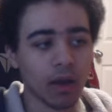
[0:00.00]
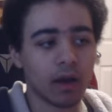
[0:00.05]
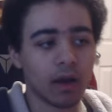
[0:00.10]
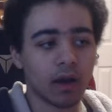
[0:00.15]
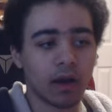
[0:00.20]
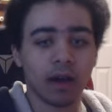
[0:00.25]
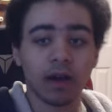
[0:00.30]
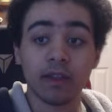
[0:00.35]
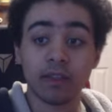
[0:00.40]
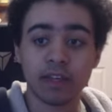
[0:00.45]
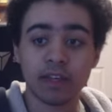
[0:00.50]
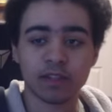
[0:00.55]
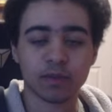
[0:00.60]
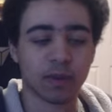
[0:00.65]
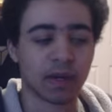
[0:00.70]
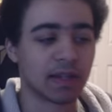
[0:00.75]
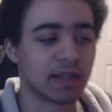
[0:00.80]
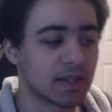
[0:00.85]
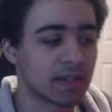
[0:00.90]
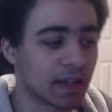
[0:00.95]
this
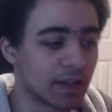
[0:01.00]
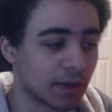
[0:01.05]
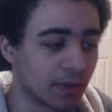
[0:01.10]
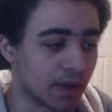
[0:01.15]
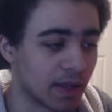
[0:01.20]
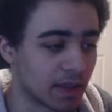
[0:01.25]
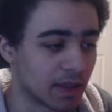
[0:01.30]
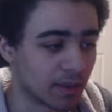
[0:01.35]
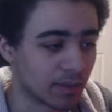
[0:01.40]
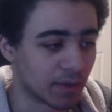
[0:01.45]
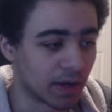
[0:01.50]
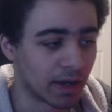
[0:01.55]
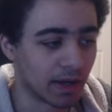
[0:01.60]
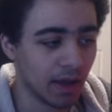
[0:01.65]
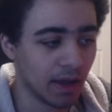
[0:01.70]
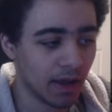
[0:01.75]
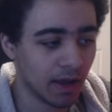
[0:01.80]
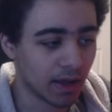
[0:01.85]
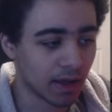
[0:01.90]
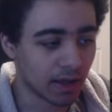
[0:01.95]
way. This is how you'll get them, right?
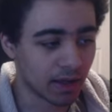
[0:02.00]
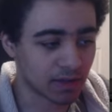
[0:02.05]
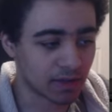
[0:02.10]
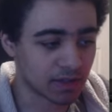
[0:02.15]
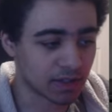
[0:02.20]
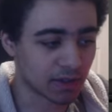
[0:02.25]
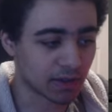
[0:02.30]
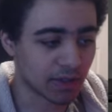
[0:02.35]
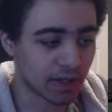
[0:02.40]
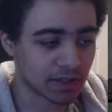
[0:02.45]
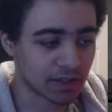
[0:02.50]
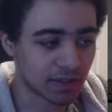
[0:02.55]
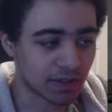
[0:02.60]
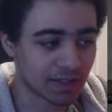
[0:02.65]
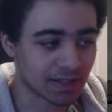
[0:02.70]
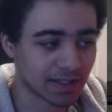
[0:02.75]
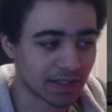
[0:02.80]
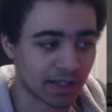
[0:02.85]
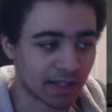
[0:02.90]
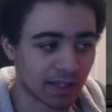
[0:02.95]
And so as you
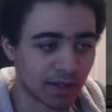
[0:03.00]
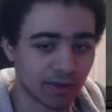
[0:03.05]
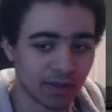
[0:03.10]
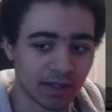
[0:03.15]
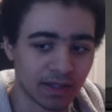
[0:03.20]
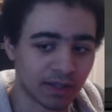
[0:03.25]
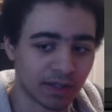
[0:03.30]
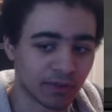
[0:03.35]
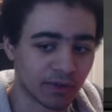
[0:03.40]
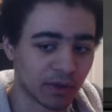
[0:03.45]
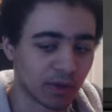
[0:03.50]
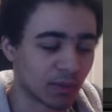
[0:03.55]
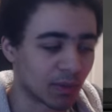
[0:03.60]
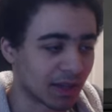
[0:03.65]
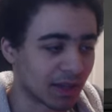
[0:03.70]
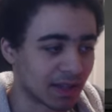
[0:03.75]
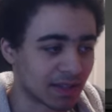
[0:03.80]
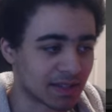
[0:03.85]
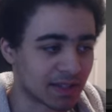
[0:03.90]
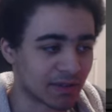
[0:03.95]
can see here, the different
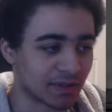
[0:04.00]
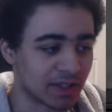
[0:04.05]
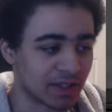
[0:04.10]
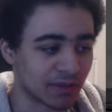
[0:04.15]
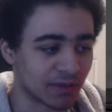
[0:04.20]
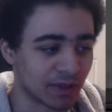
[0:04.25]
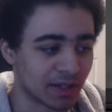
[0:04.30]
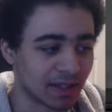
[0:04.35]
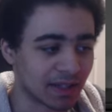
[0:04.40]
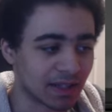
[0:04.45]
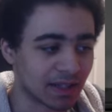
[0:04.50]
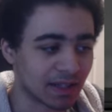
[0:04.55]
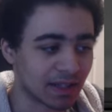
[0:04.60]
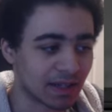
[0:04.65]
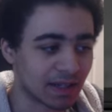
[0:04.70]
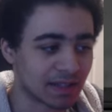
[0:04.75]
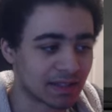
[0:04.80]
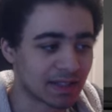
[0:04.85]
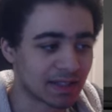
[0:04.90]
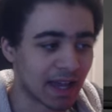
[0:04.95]
relics have different
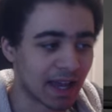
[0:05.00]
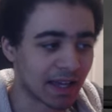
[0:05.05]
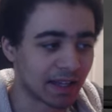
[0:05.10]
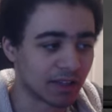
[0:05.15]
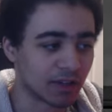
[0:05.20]
assigned